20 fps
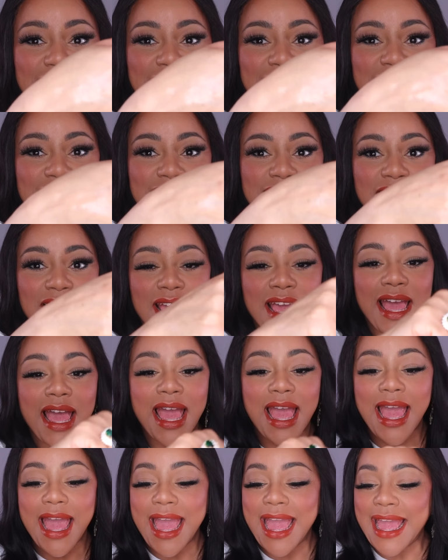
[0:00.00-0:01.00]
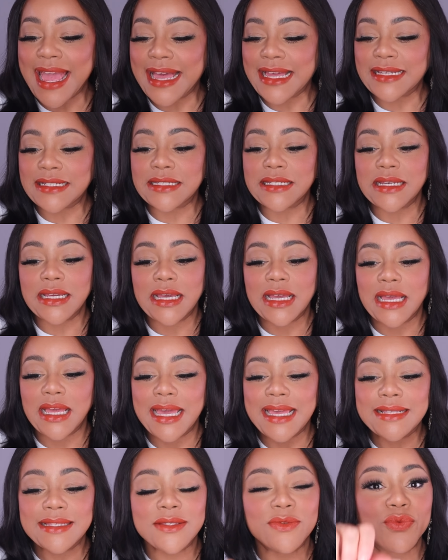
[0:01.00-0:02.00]
it is? And
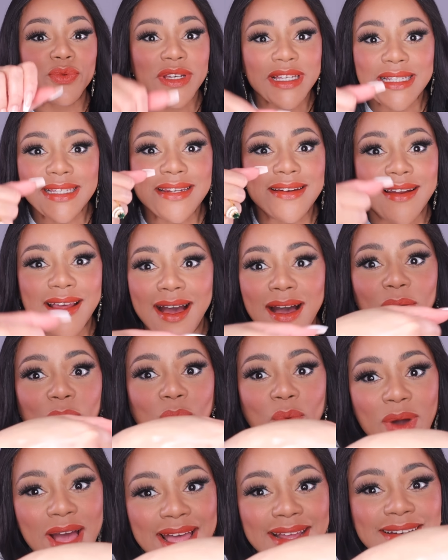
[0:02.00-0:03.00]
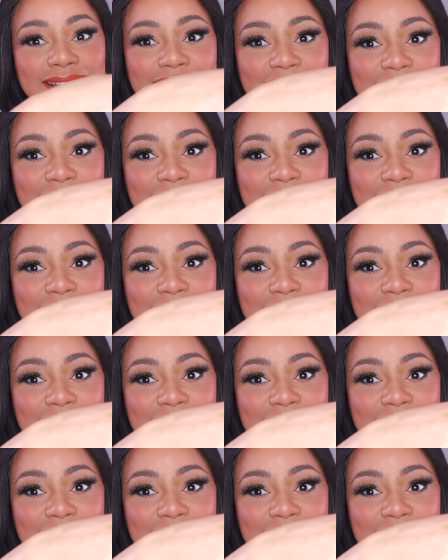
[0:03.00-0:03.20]
it's really not wet,